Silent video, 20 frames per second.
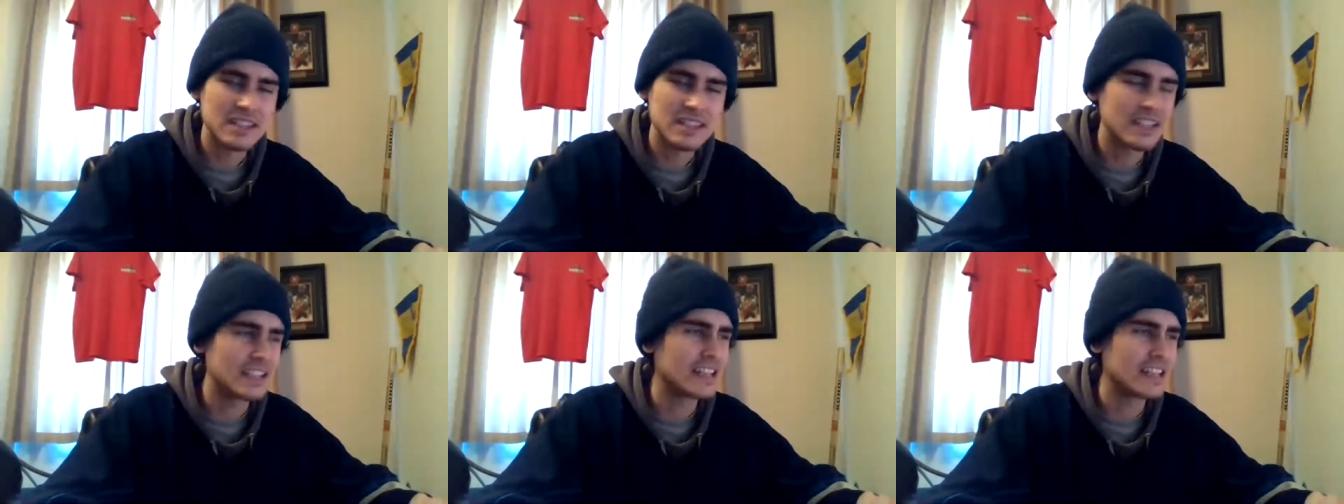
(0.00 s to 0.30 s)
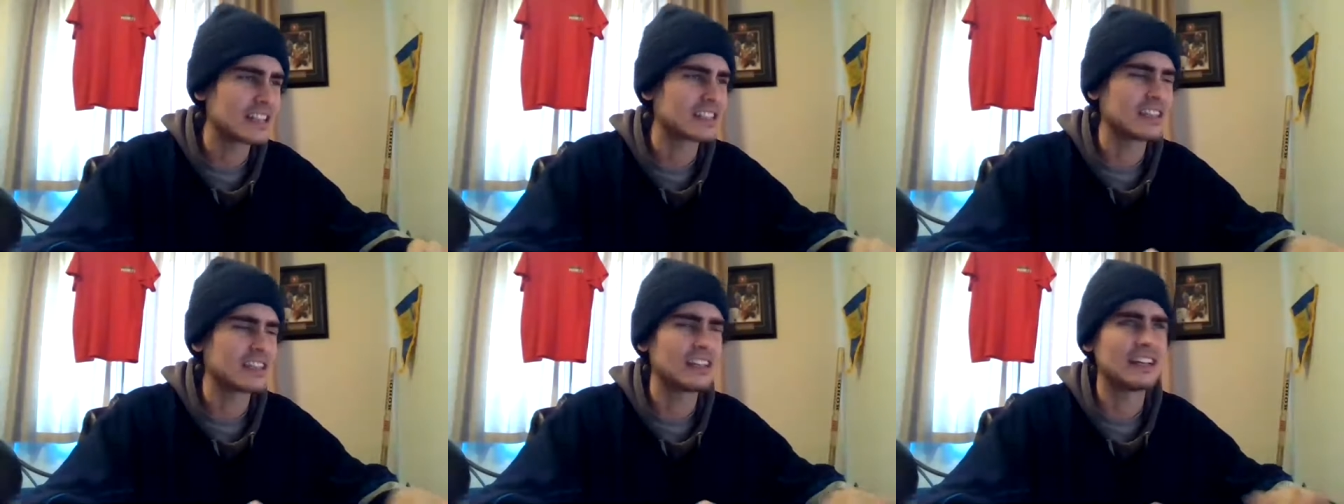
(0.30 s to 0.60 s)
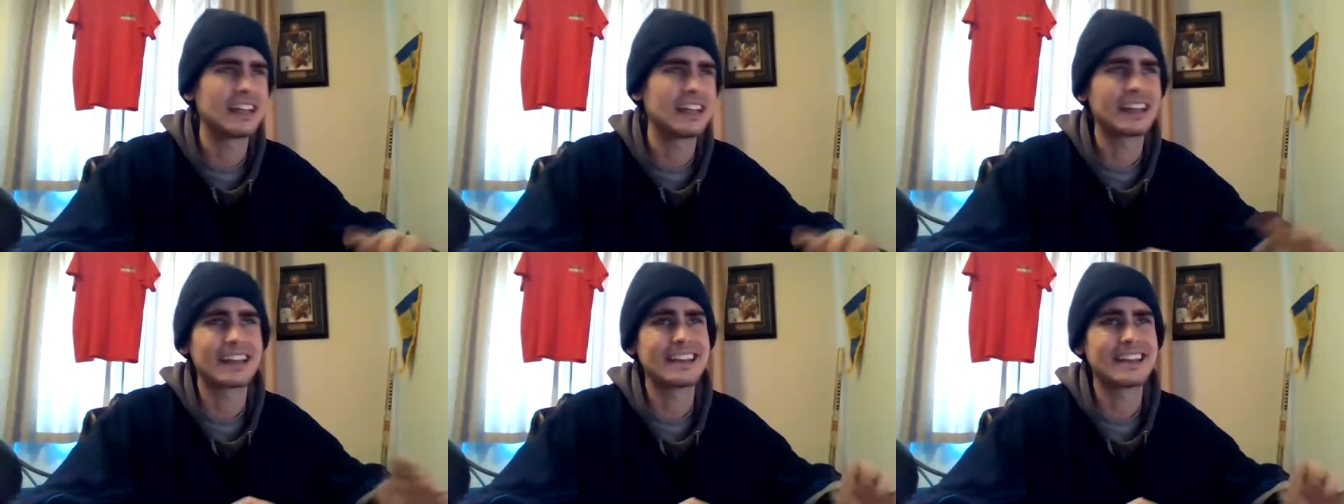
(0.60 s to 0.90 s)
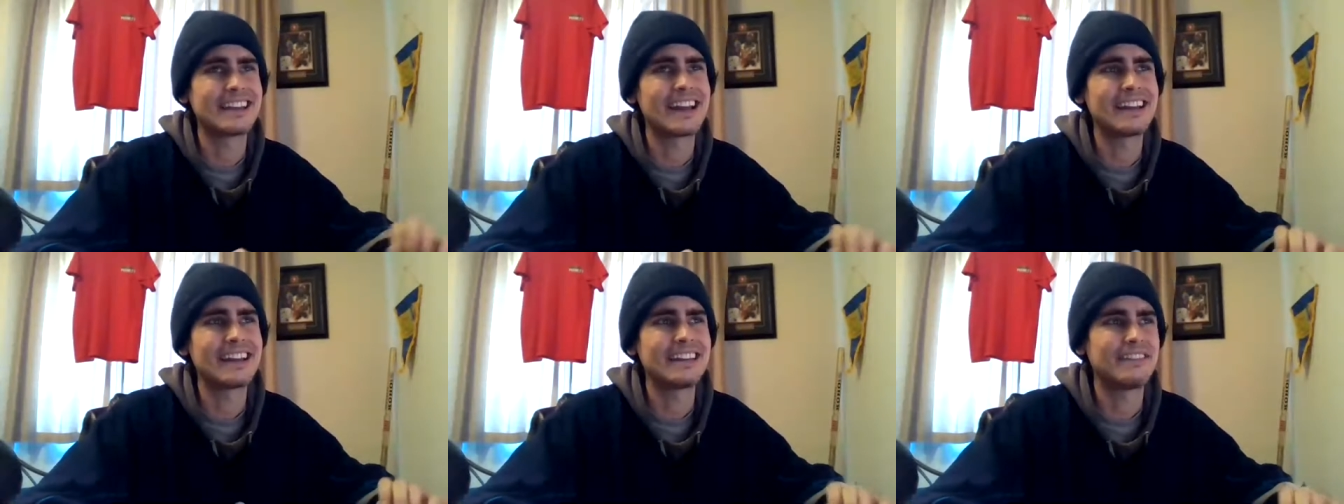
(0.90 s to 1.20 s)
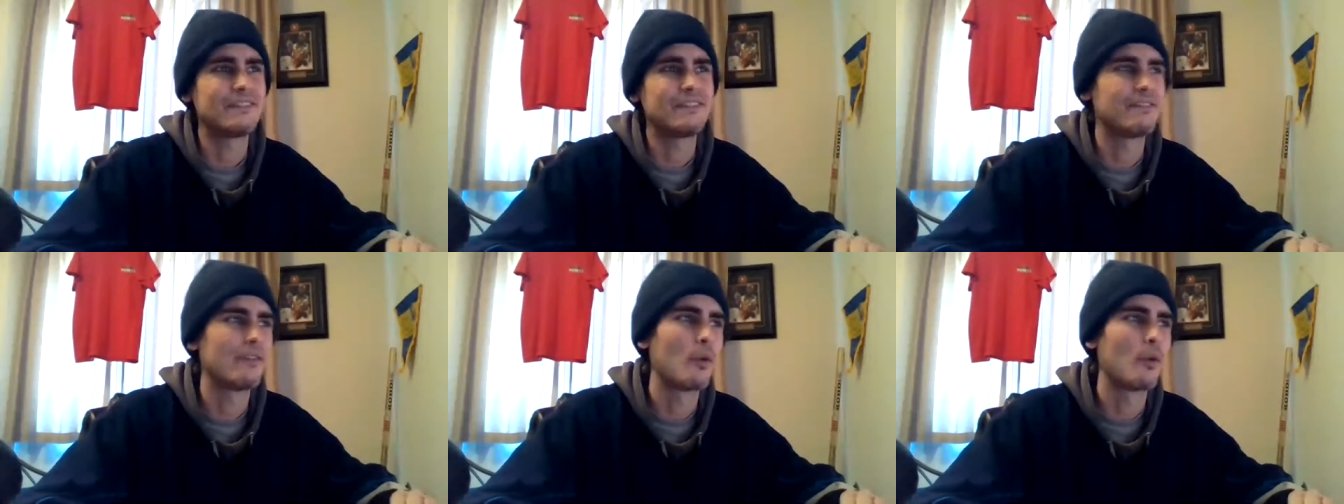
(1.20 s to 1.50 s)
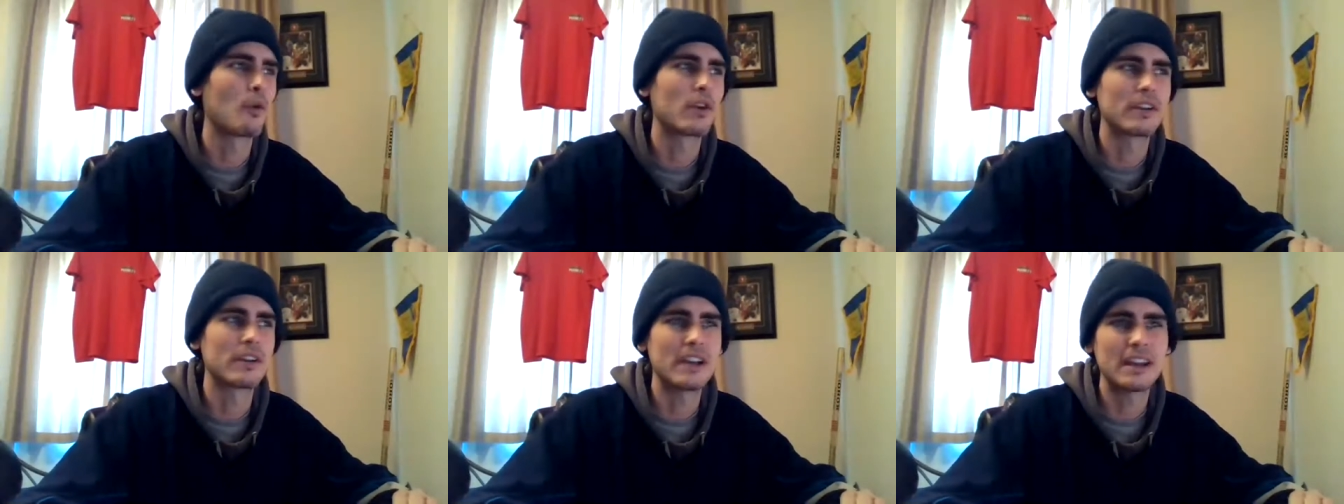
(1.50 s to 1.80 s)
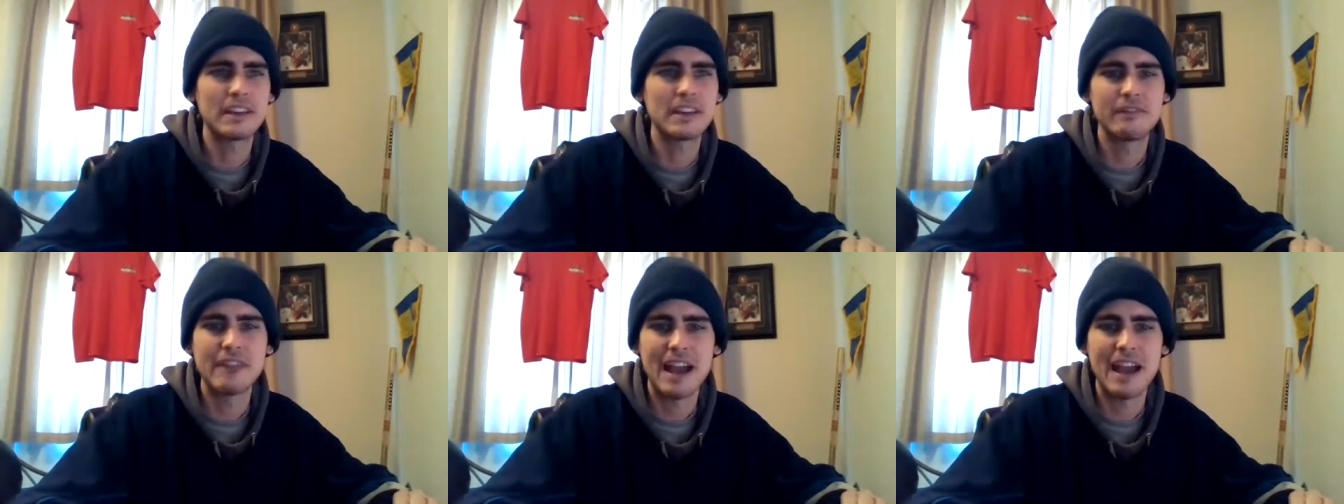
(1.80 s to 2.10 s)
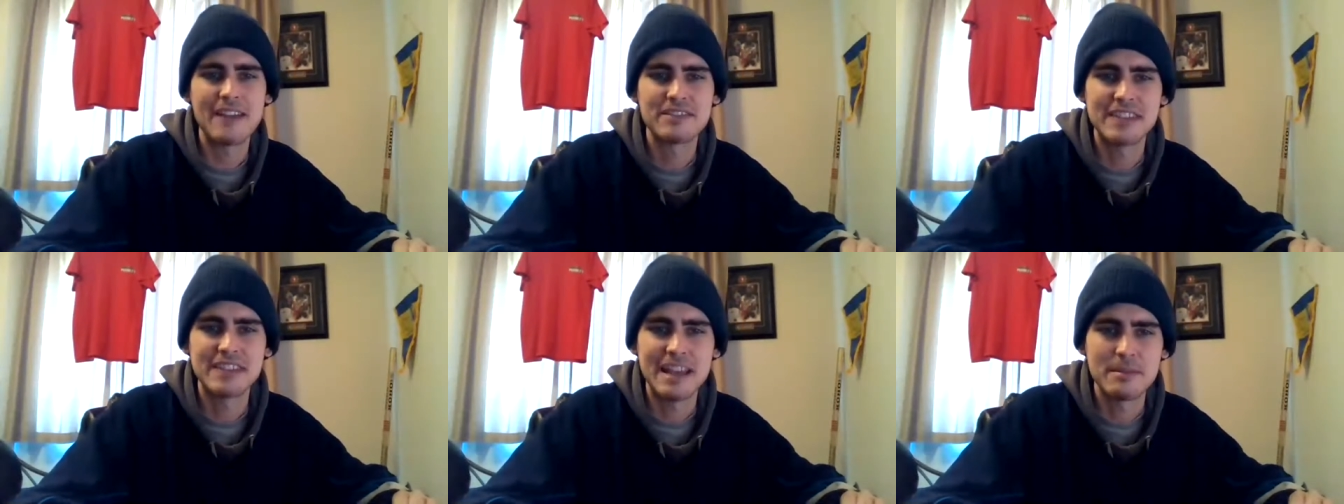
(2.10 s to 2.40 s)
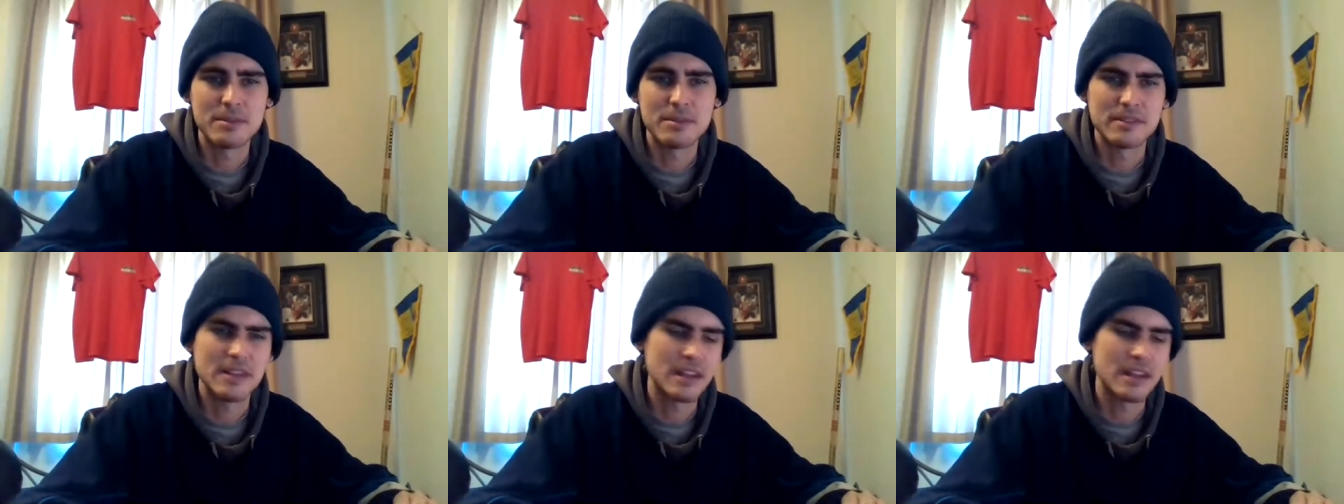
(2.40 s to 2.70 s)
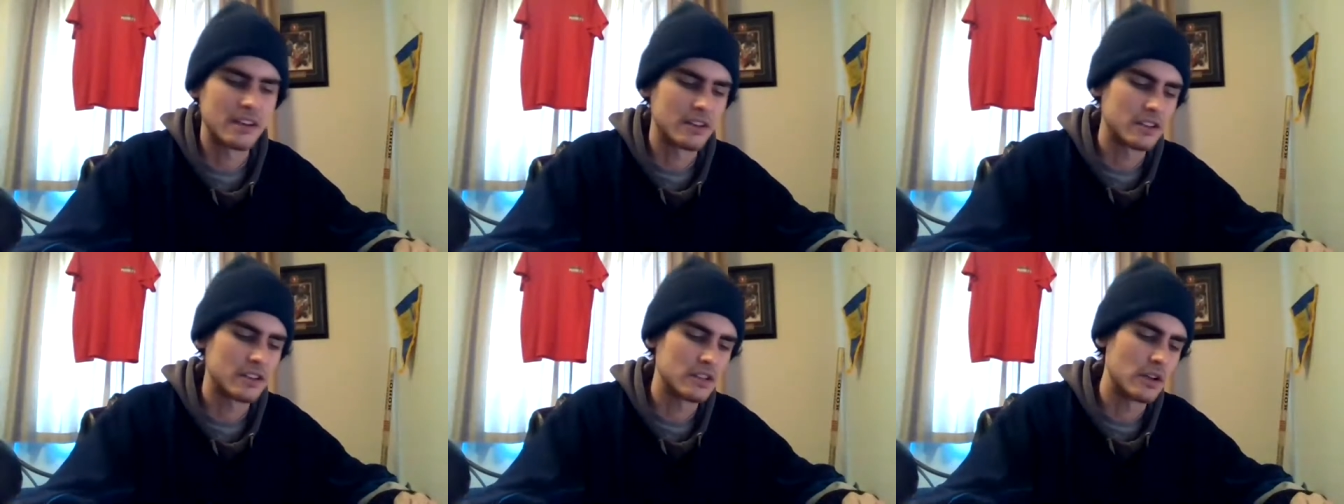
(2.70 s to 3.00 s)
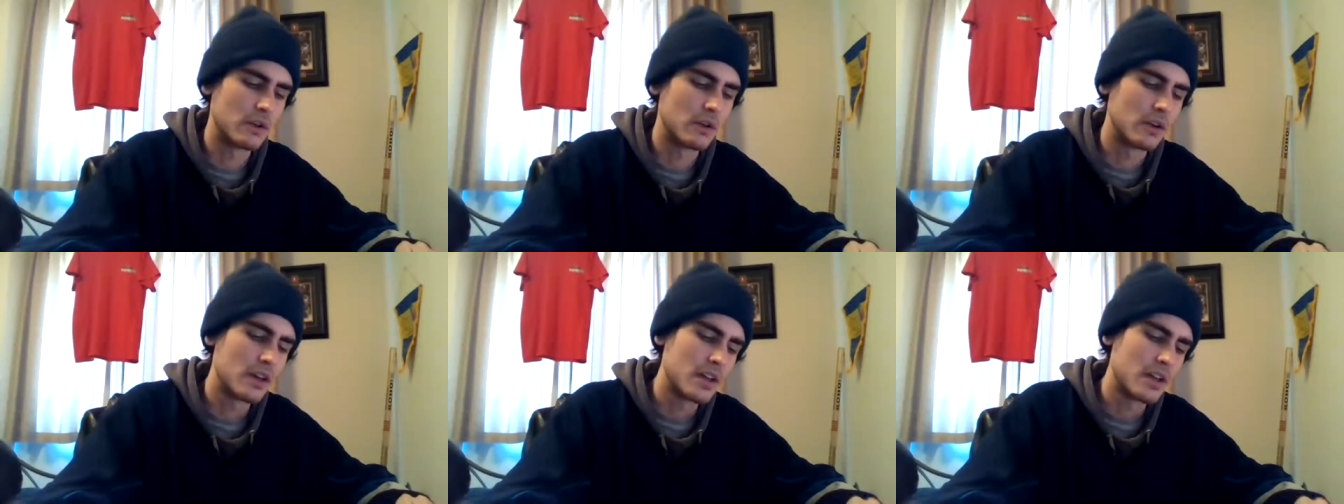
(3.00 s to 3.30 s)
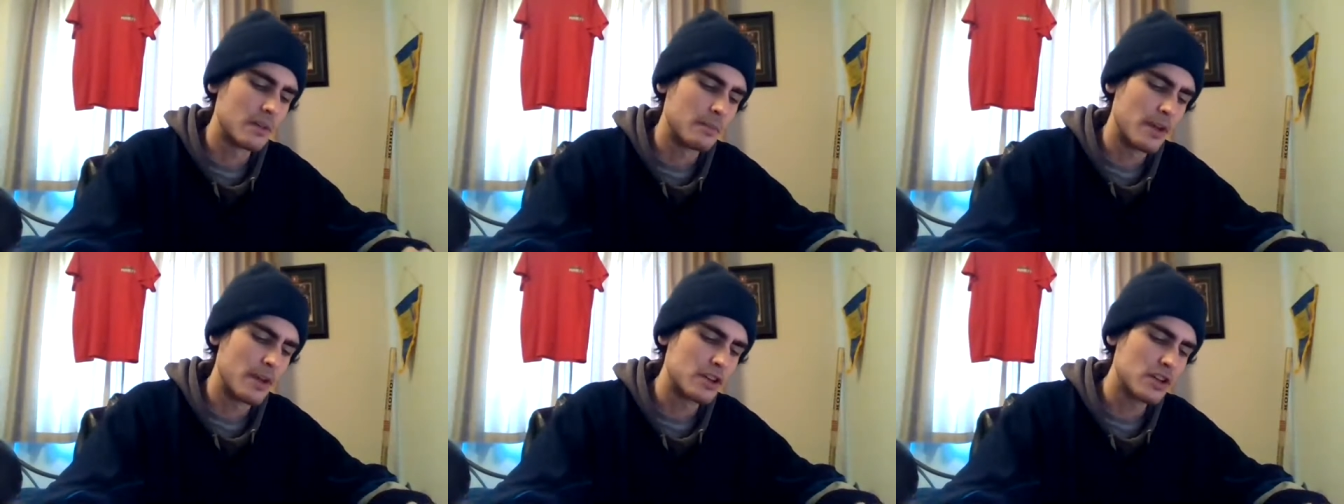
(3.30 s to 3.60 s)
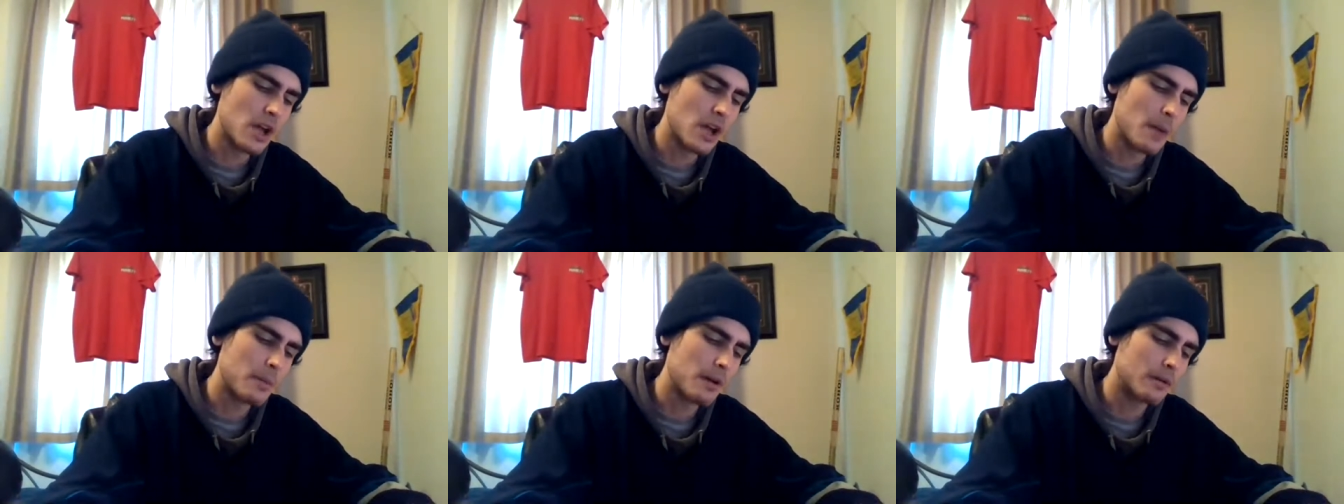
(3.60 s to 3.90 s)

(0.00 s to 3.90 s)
he has like a 94, 95 save percentage. So Bishop